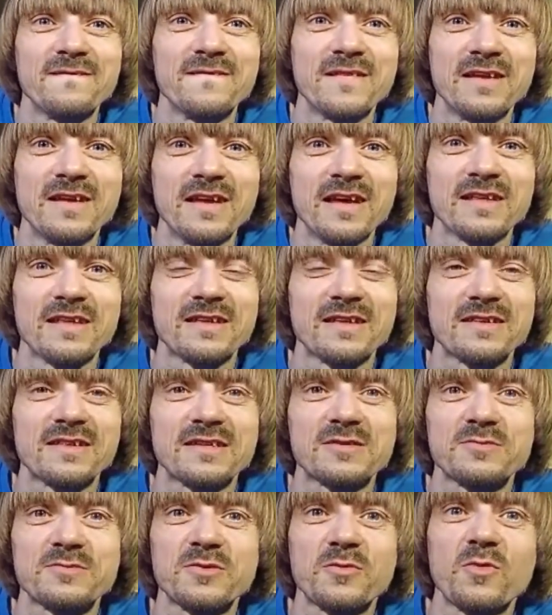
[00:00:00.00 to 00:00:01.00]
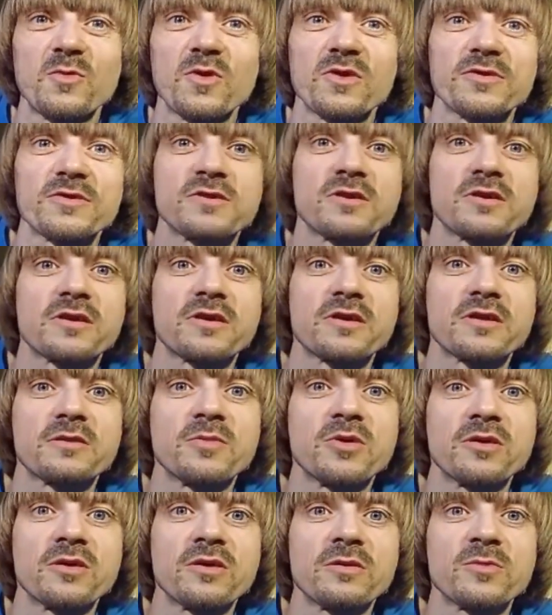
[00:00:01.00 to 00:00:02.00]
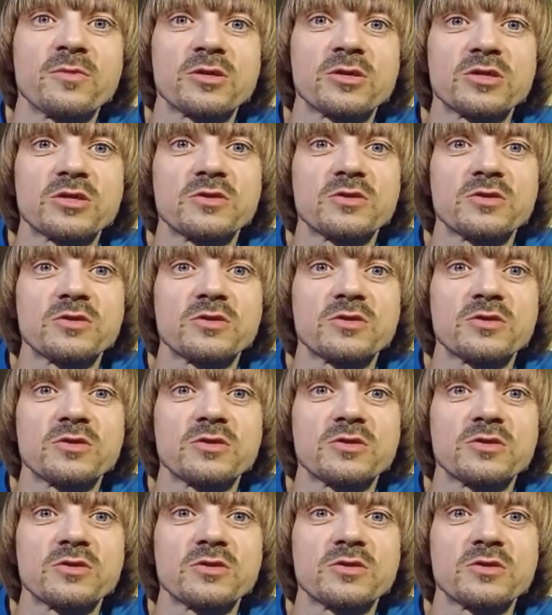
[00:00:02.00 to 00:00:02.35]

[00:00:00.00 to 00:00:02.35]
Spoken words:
I think that's the one they're talking about. I'm not sure.